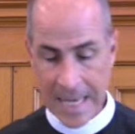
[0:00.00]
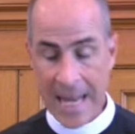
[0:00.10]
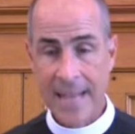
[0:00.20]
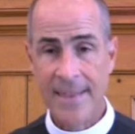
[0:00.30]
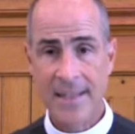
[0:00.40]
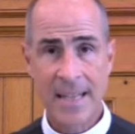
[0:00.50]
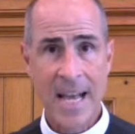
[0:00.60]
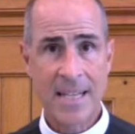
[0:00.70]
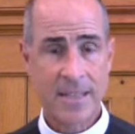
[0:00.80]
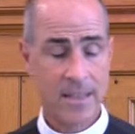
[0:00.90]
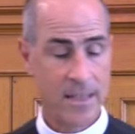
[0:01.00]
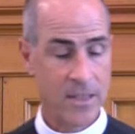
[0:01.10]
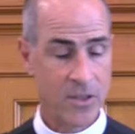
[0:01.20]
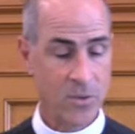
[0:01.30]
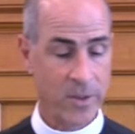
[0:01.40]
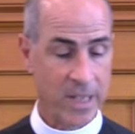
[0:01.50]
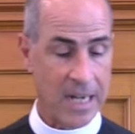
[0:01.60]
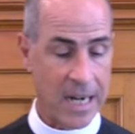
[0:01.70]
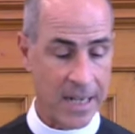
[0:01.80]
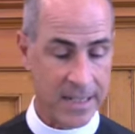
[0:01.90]
And the last sort of
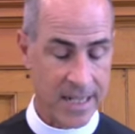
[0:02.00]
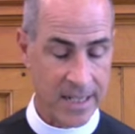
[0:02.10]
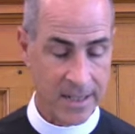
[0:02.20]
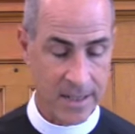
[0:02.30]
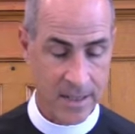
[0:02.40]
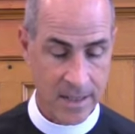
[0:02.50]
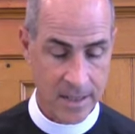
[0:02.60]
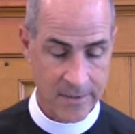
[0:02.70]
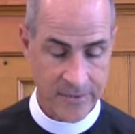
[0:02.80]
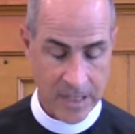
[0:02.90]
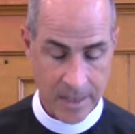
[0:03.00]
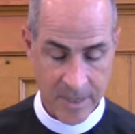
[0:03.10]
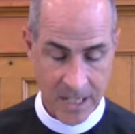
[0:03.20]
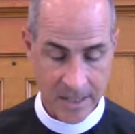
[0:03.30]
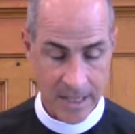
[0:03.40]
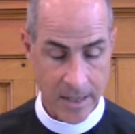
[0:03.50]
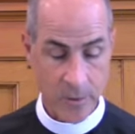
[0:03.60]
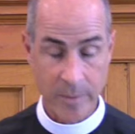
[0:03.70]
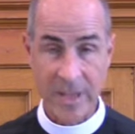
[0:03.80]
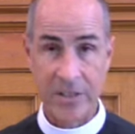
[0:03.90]
cognate phenomenon that I
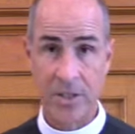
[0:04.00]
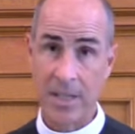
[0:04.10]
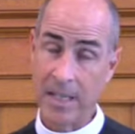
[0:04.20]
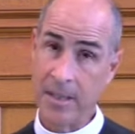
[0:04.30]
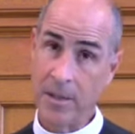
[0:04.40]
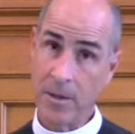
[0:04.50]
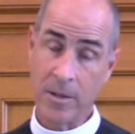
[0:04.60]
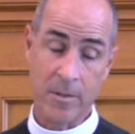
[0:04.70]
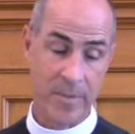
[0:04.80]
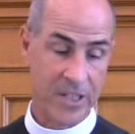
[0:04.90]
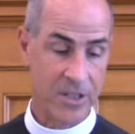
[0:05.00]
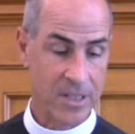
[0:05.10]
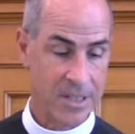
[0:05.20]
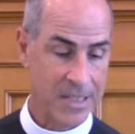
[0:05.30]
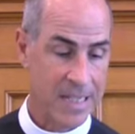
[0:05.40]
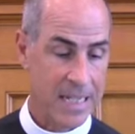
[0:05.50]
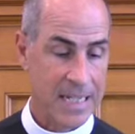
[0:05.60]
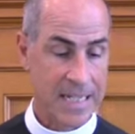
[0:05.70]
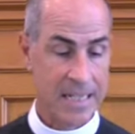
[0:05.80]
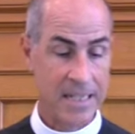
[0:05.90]
want to mention that the article mentions
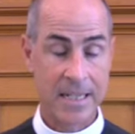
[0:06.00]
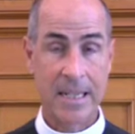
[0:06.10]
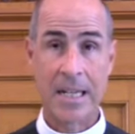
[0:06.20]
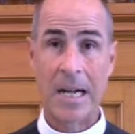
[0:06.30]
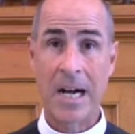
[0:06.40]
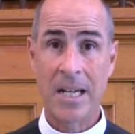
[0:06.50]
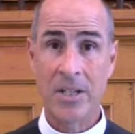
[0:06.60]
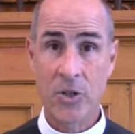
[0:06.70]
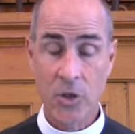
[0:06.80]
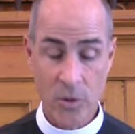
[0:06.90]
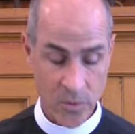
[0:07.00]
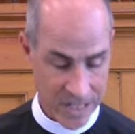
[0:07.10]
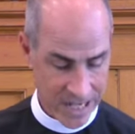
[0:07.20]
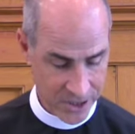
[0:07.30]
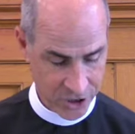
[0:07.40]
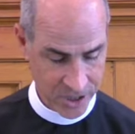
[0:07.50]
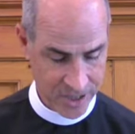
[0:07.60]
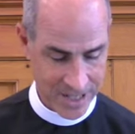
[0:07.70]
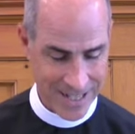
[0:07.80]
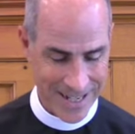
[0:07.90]
is
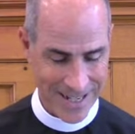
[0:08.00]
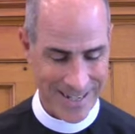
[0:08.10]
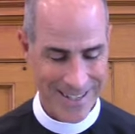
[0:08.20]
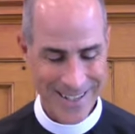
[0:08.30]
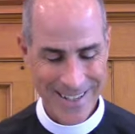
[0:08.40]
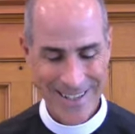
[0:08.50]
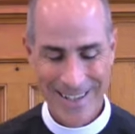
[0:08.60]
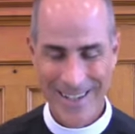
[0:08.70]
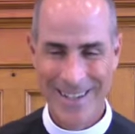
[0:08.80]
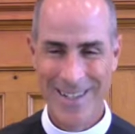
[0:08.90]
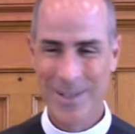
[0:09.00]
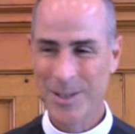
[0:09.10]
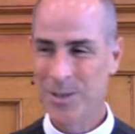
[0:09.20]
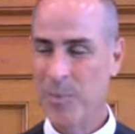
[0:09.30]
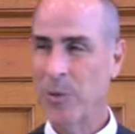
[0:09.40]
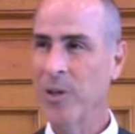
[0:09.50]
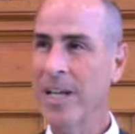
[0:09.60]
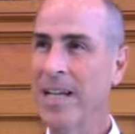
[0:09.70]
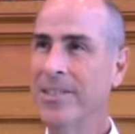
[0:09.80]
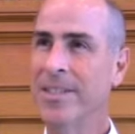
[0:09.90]
condonation. It's a big word.
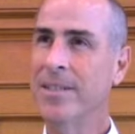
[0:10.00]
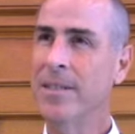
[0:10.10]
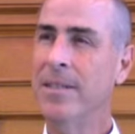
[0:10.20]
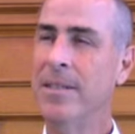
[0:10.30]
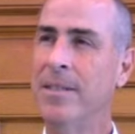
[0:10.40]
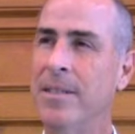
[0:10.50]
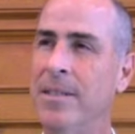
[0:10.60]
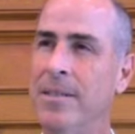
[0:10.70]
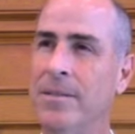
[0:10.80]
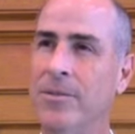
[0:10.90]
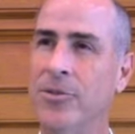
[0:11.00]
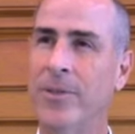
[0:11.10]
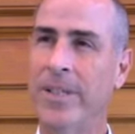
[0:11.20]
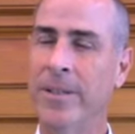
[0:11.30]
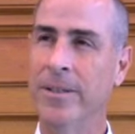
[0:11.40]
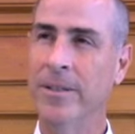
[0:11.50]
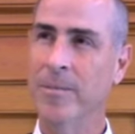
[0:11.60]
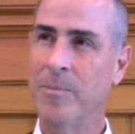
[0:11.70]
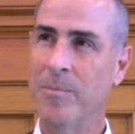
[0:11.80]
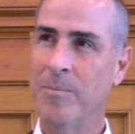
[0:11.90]
Actually, it's a little
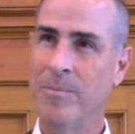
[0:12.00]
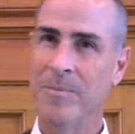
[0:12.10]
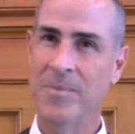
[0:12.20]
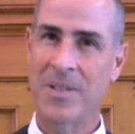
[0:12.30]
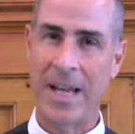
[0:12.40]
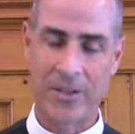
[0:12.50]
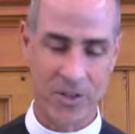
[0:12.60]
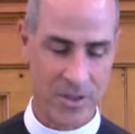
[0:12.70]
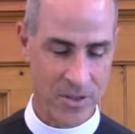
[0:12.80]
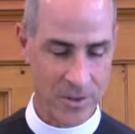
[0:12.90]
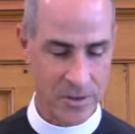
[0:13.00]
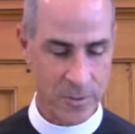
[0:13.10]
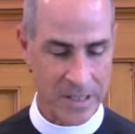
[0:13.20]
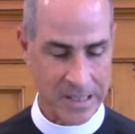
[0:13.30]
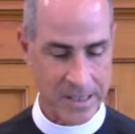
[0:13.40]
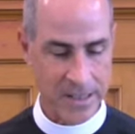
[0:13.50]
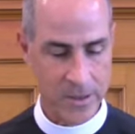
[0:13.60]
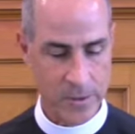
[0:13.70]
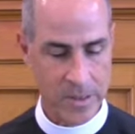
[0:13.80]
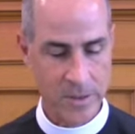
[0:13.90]
trickier section, so I don't want to get
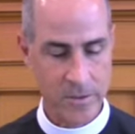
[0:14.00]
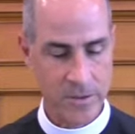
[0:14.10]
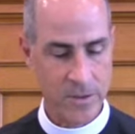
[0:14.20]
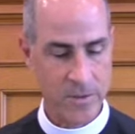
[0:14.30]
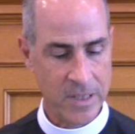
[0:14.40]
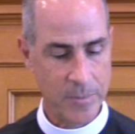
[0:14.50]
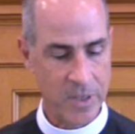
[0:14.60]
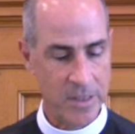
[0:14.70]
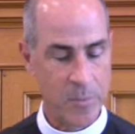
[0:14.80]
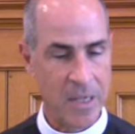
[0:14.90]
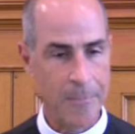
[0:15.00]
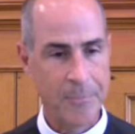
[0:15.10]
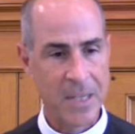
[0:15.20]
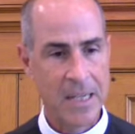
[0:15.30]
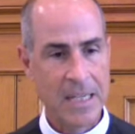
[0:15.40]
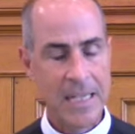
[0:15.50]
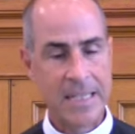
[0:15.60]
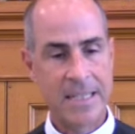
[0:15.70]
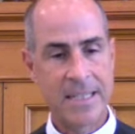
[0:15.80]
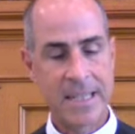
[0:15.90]
into it too deeply, but
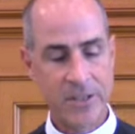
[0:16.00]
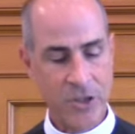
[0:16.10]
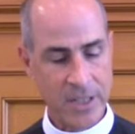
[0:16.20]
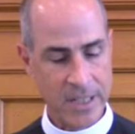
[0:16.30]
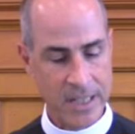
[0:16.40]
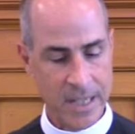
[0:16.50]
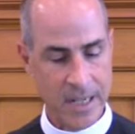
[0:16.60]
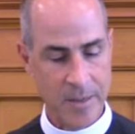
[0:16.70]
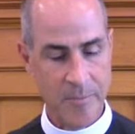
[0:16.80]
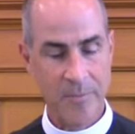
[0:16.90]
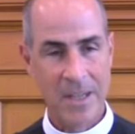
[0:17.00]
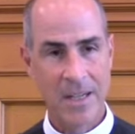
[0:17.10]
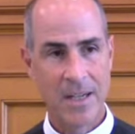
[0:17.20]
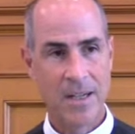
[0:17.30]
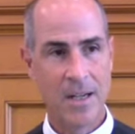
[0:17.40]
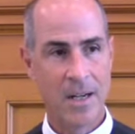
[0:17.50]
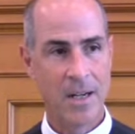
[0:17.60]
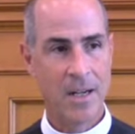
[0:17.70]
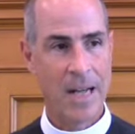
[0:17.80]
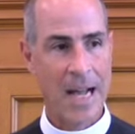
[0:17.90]
it's essentially
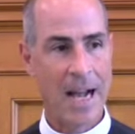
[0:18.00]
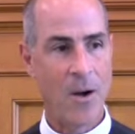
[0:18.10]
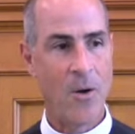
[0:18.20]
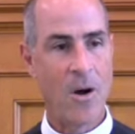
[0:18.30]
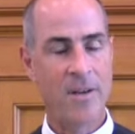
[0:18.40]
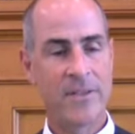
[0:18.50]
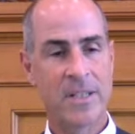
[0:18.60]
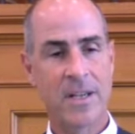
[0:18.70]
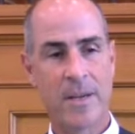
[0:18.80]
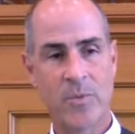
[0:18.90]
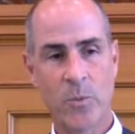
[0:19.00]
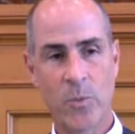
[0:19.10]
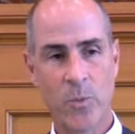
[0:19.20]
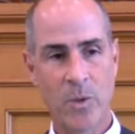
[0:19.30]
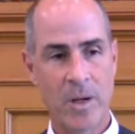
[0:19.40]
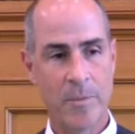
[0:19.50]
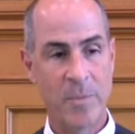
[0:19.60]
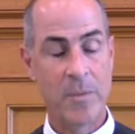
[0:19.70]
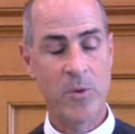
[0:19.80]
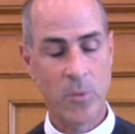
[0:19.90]
how oftentimes
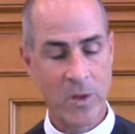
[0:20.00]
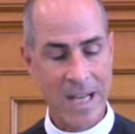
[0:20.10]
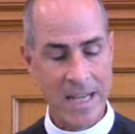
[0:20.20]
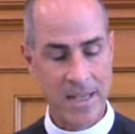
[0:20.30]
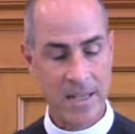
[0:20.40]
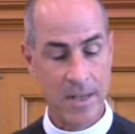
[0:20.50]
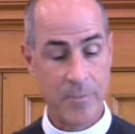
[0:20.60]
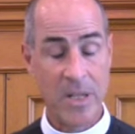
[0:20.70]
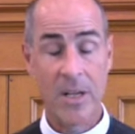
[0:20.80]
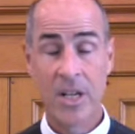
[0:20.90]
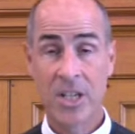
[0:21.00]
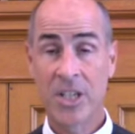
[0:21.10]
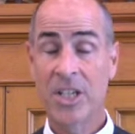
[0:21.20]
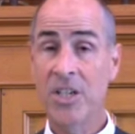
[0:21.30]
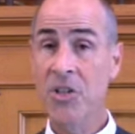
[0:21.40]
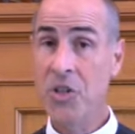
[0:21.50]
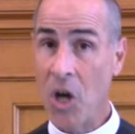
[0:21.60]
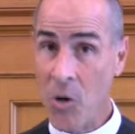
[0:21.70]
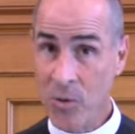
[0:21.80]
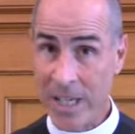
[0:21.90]
people will end up
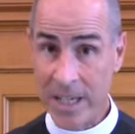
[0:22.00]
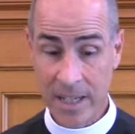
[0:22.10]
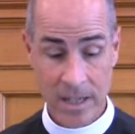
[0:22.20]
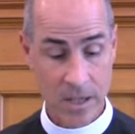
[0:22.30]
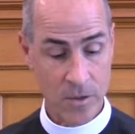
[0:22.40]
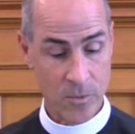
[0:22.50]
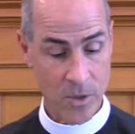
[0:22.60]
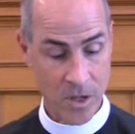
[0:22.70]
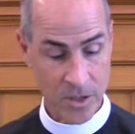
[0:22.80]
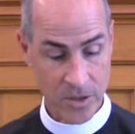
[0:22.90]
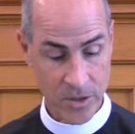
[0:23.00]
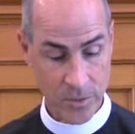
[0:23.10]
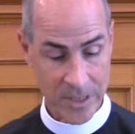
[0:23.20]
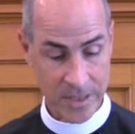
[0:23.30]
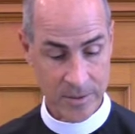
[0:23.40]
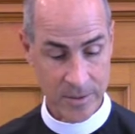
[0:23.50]
condoning wrongdoing,